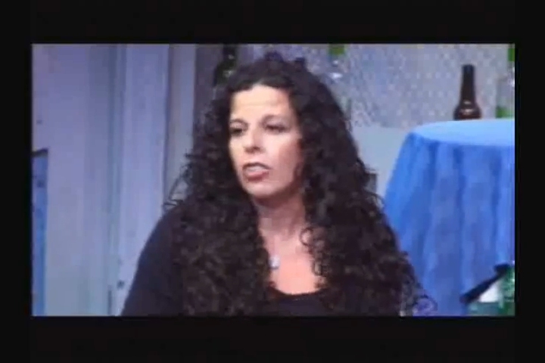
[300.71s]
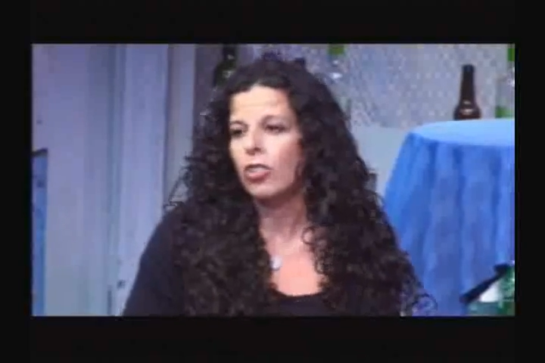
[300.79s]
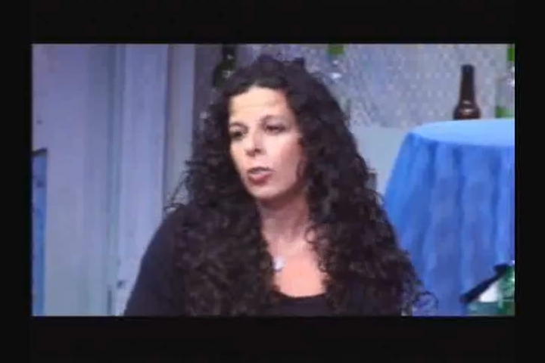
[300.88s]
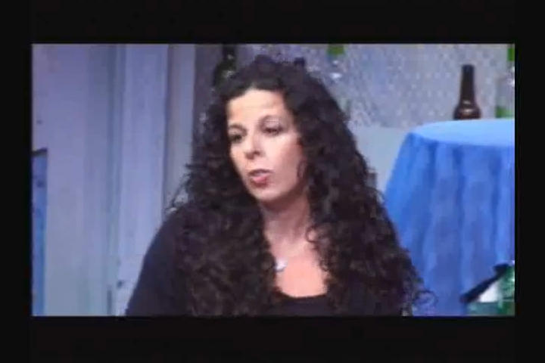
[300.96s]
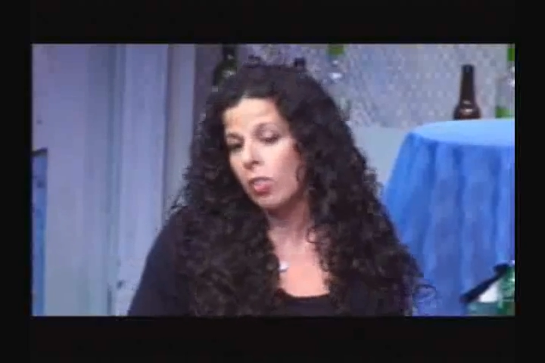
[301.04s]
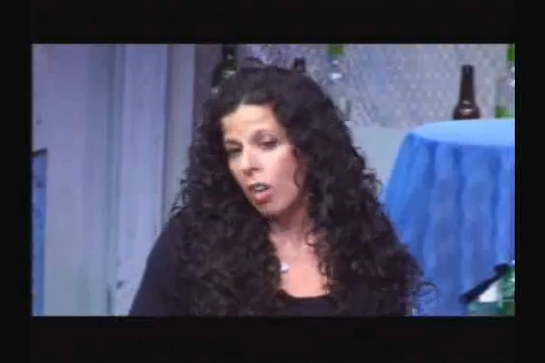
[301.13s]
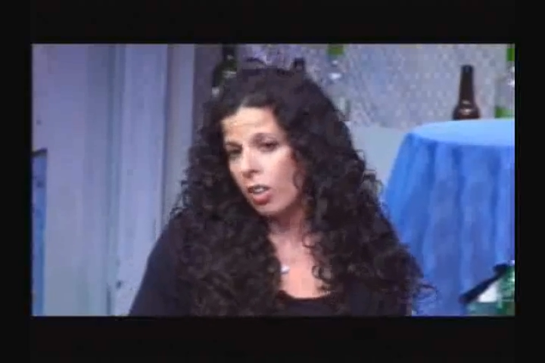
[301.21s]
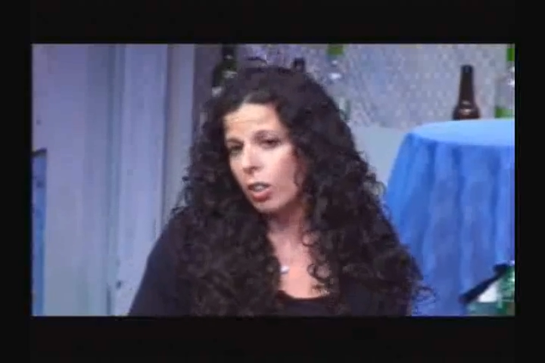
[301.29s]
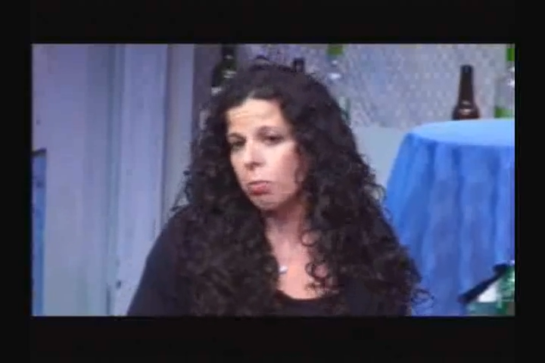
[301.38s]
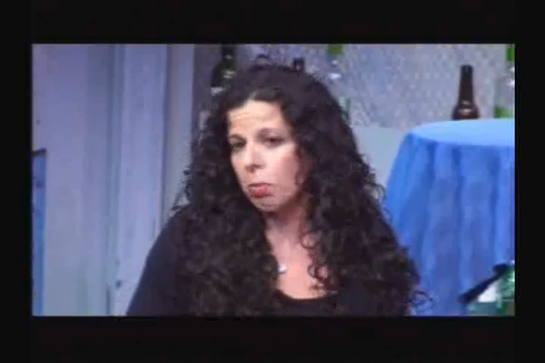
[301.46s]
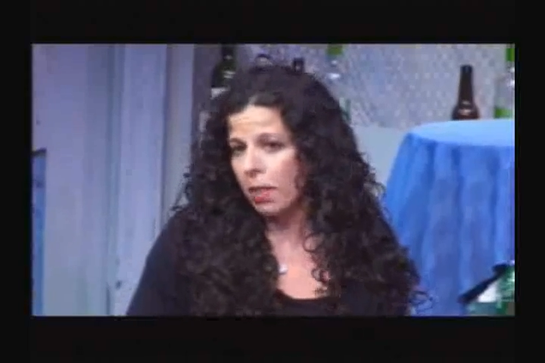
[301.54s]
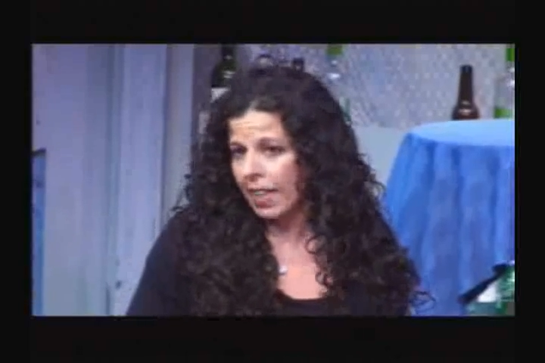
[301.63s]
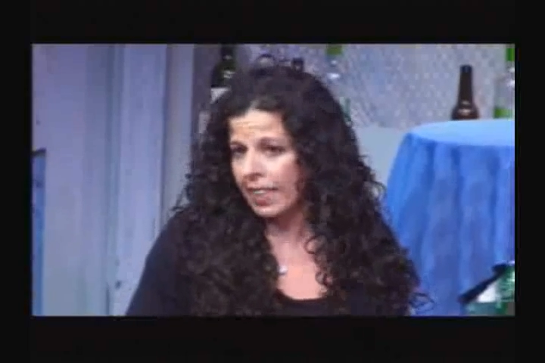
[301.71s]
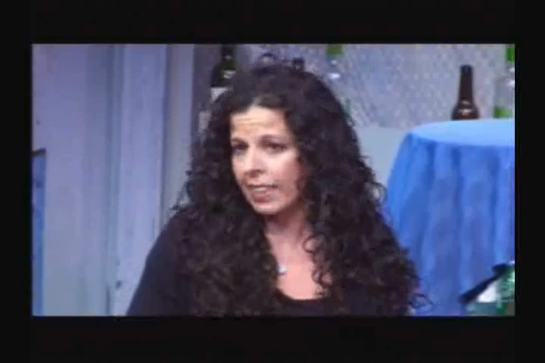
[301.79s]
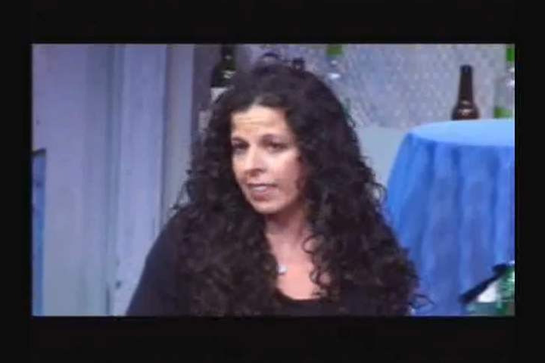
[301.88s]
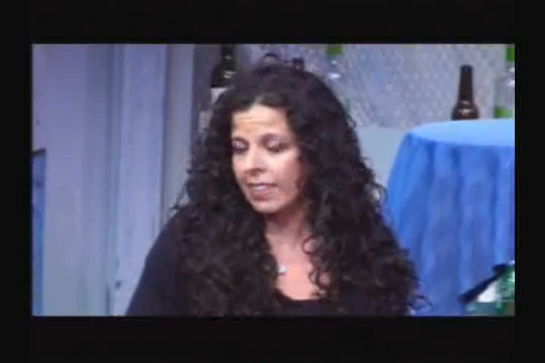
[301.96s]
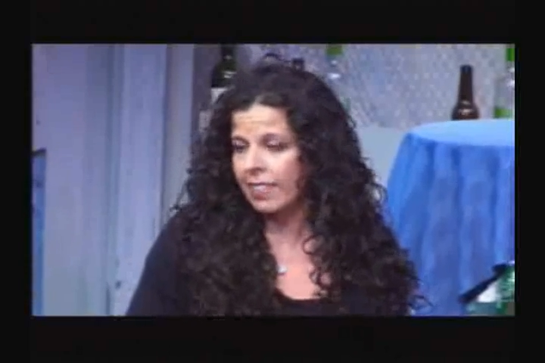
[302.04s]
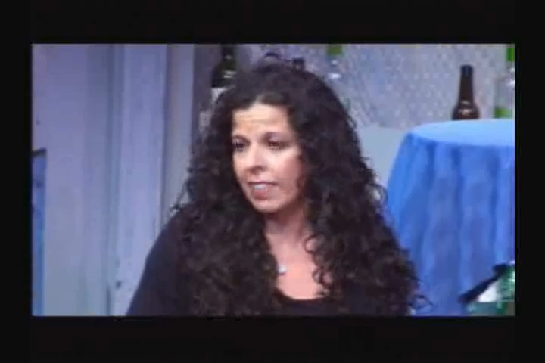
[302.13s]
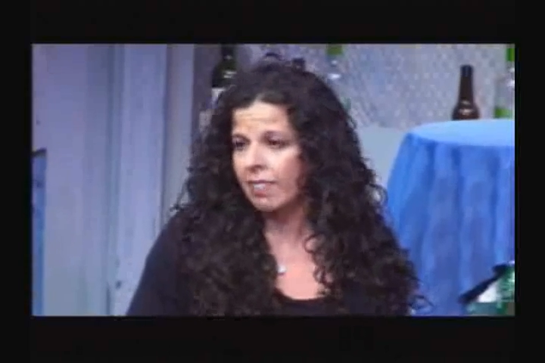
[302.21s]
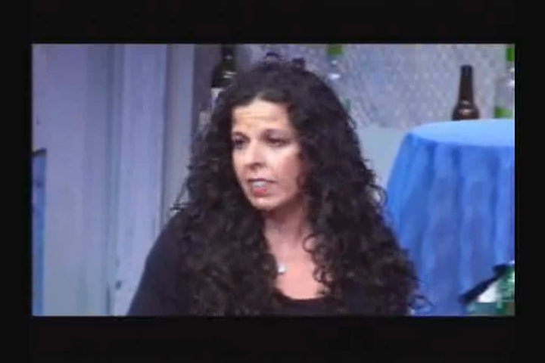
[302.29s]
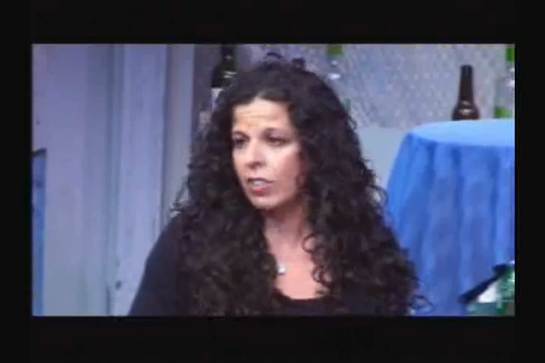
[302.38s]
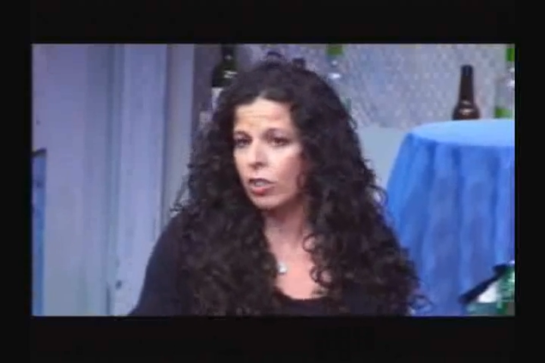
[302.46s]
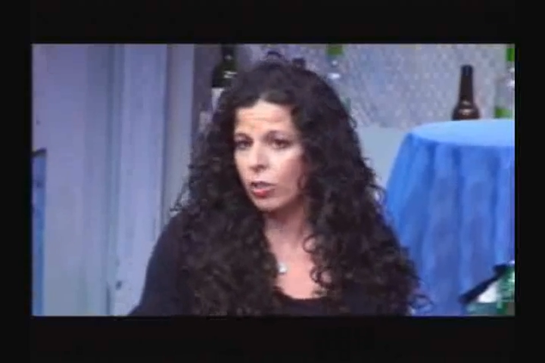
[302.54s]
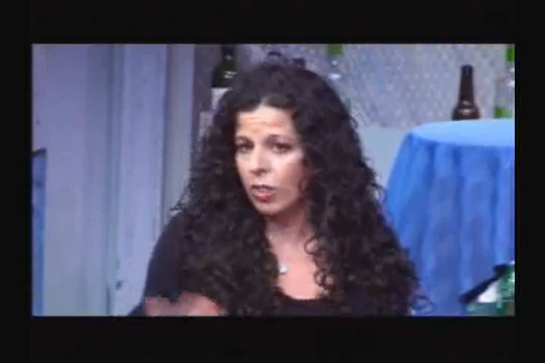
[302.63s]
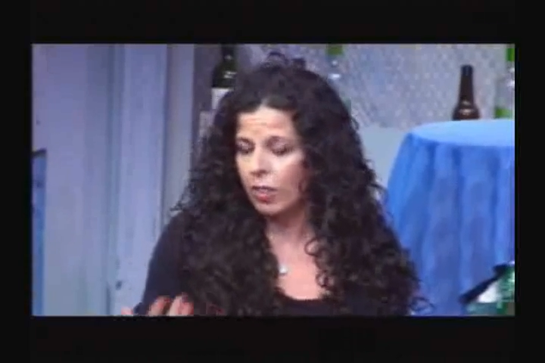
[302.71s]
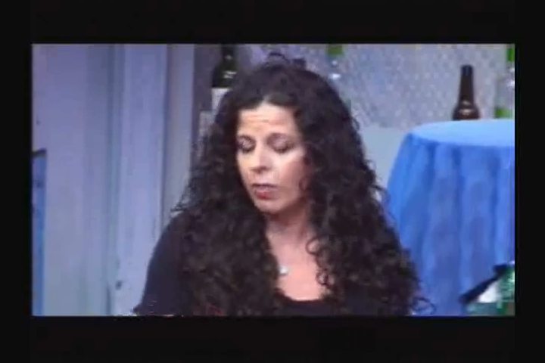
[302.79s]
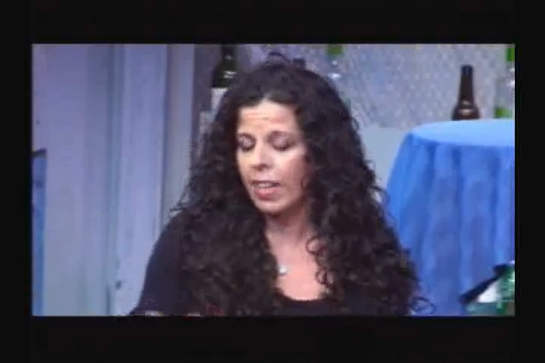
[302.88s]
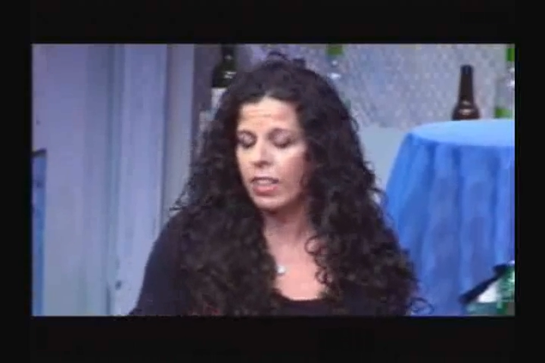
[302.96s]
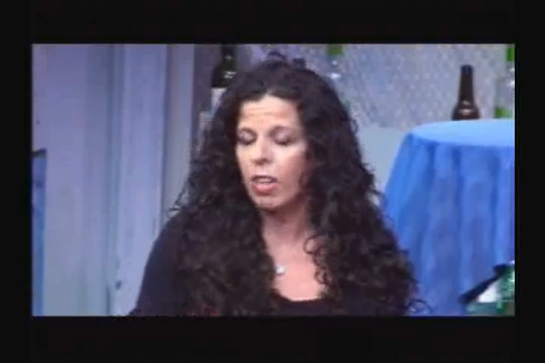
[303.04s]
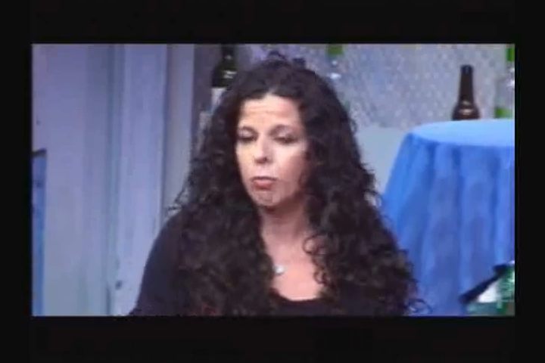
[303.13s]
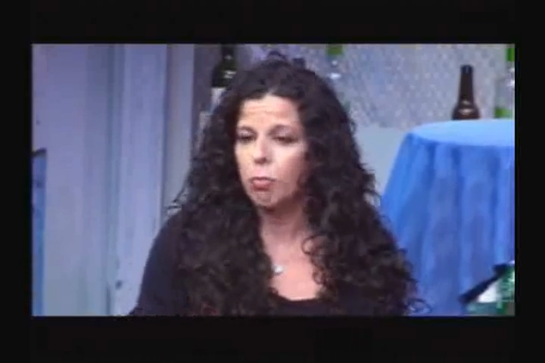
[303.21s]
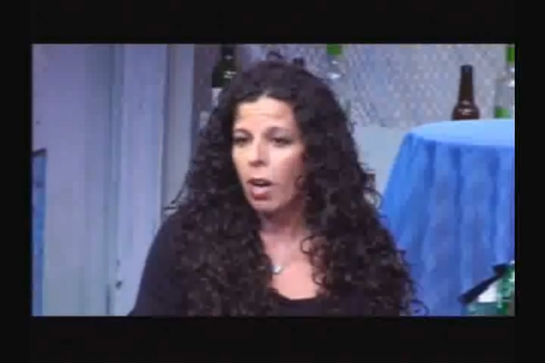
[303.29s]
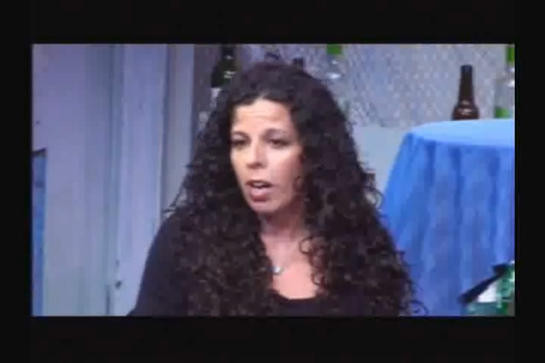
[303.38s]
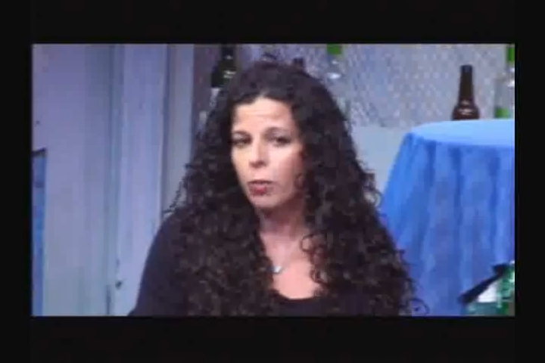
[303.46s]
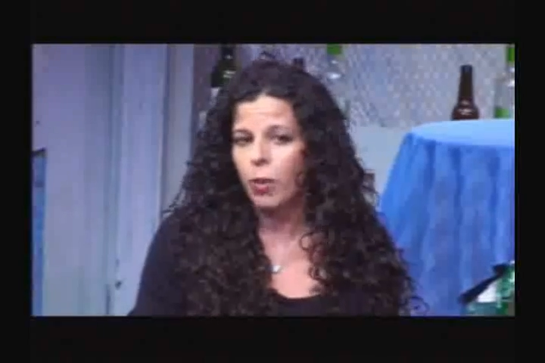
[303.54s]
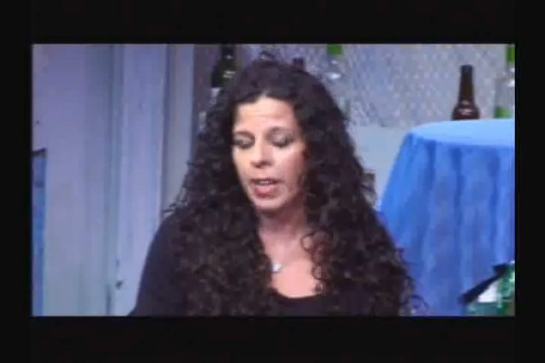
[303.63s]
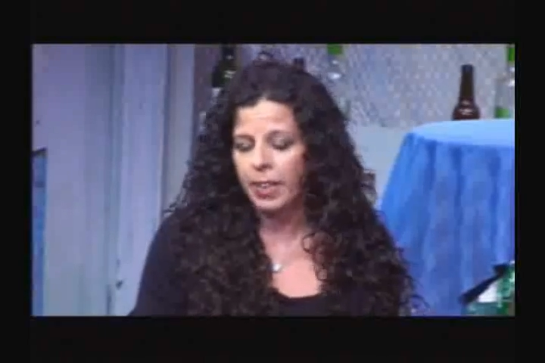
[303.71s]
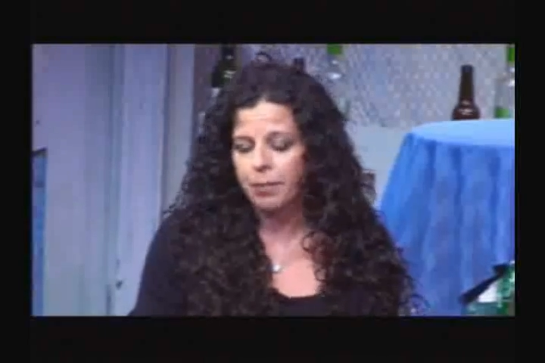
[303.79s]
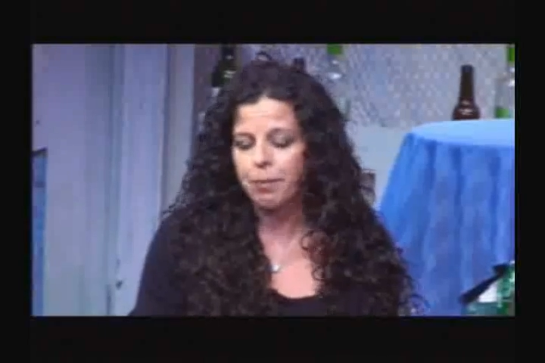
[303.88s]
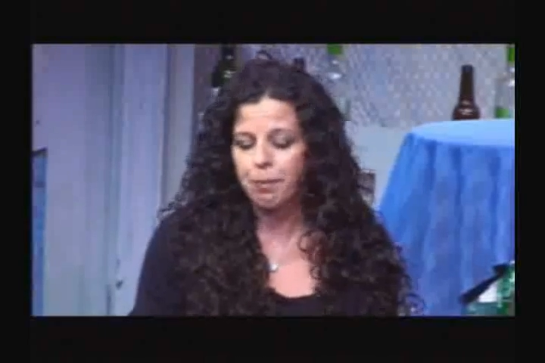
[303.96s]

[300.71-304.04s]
to to a longer play in 1972 that ran off Broadway.